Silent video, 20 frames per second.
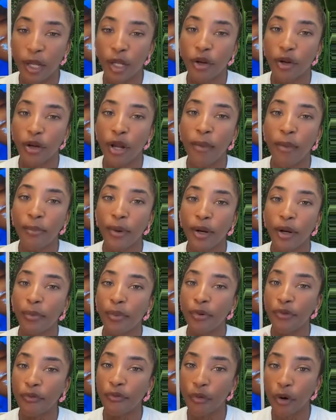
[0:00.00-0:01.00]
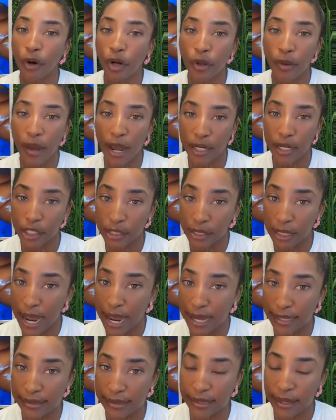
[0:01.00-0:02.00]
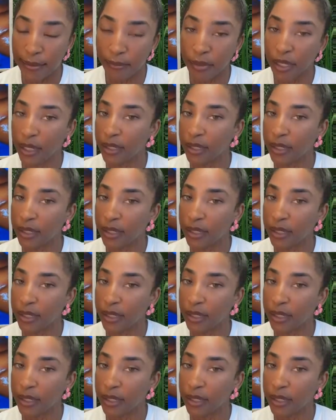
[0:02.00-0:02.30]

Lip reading: and your number before you actually ask them,